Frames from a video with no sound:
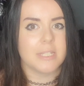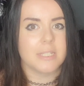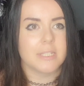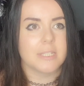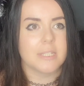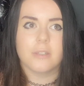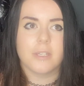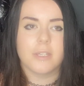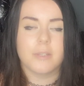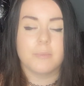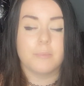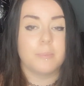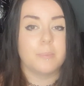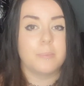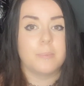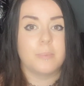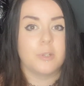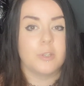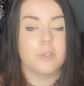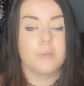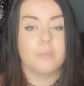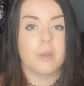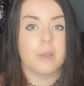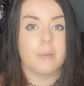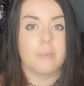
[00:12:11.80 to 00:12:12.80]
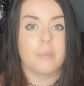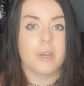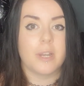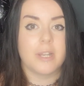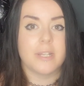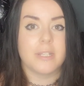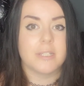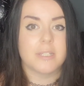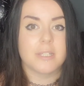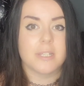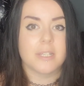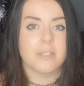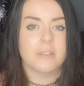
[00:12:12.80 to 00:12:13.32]
it blew my
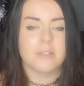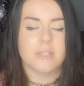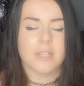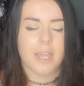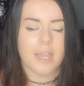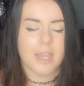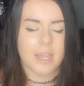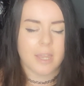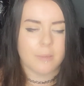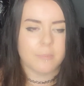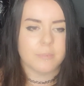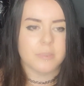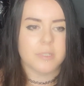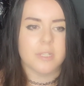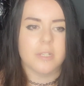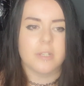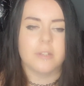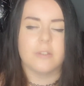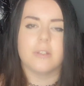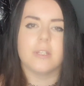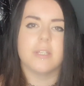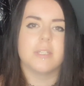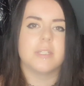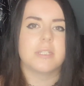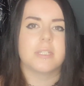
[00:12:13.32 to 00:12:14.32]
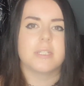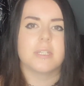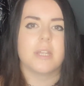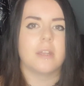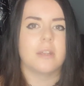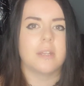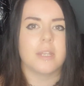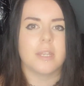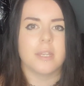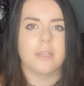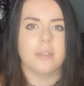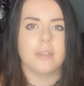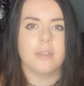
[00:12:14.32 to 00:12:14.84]
mind. It's absolutely
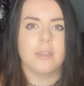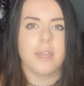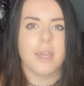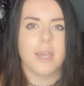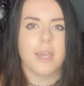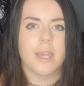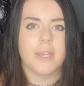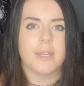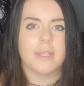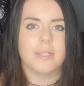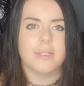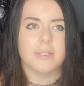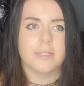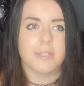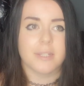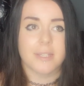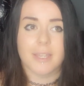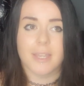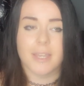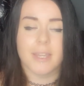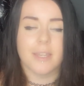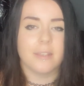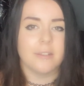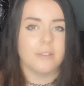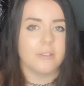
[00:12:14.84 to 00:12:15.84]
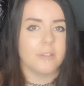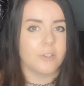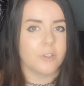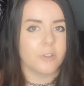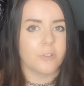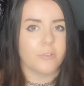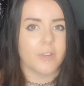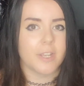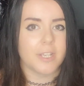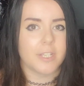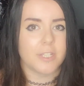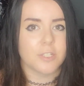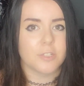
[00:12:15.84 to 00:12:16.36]
stunning, and again, a
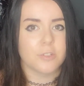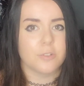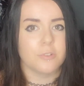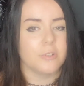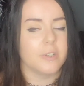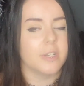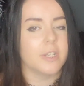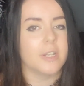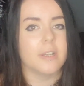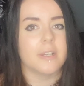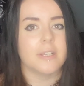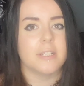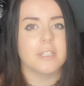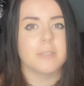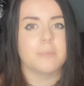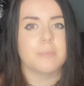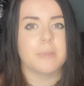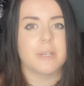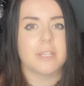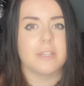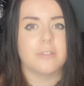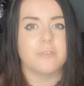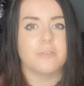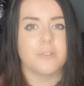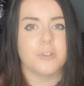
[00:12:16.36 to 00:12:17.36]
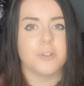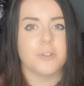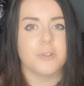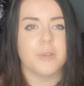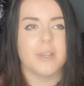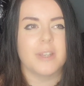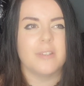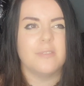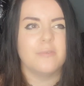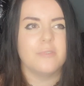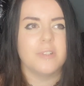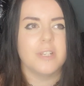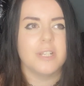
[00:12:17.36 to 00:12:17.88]
great storyline to play through
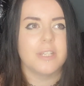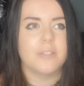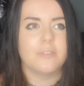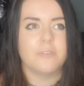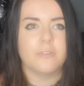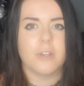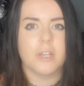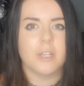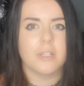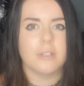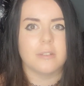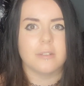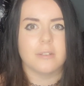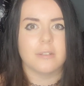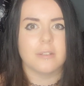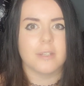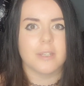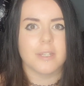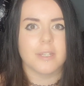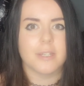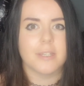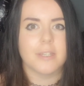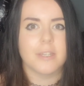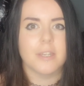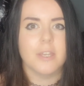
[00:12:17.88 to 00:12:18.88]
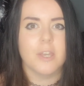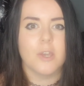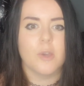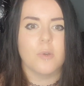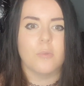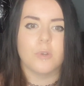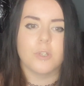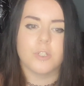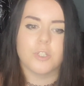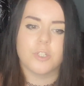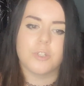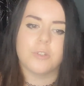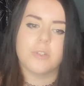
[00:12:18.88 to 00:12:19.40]
and really fun. Like,
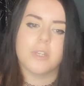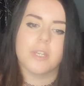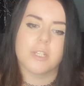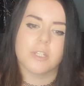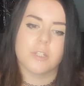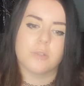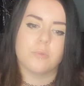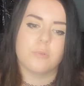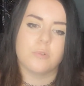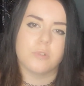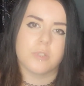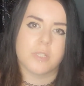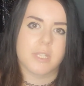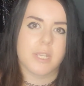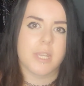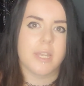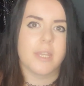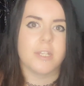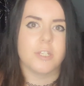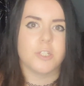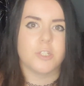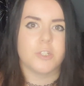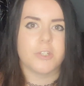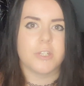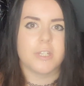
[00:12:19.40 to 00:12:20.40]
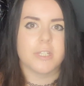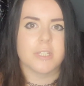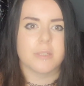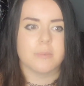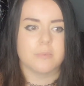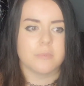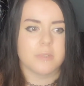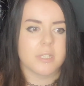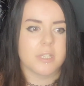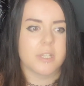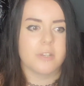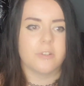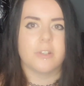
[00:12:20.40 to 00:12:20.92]
once you get towards the end, you get some
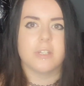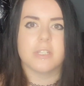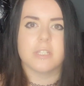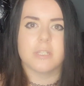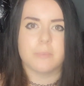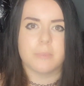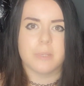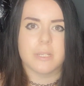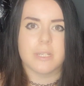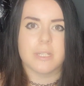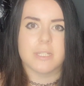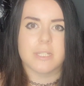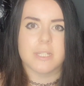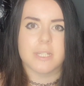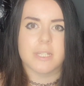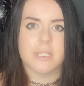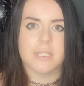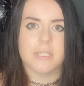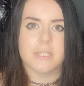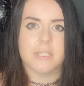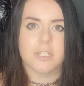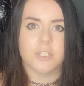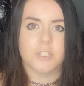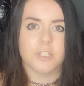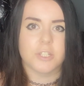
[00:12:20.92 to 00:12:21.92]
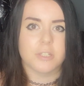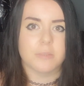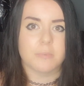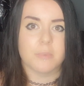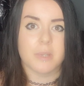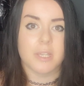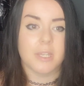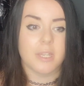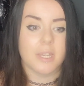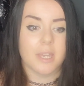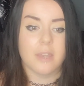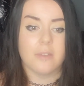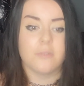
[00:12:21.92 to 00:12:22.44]
serious abilities that just
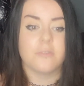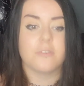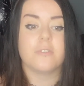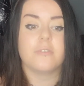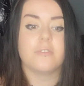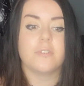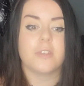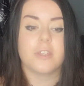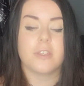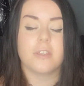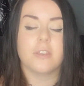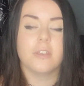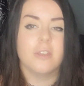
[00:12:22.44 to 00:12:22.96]
make everything